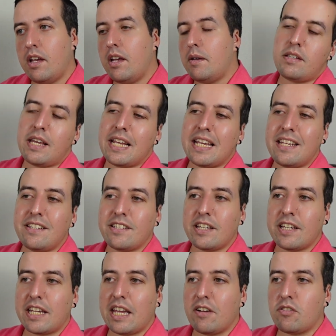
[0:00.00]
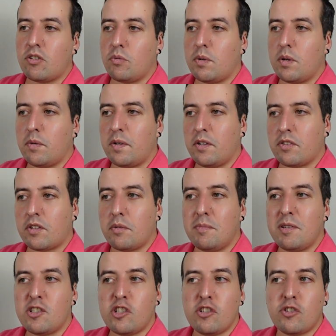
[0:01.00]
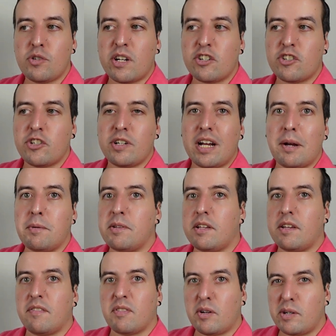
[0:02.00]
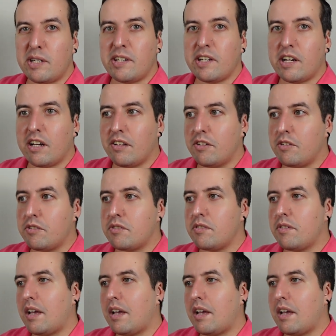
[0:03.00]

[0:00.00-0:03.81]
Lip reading: Taking into account the RealReal's commission structure, I received $30.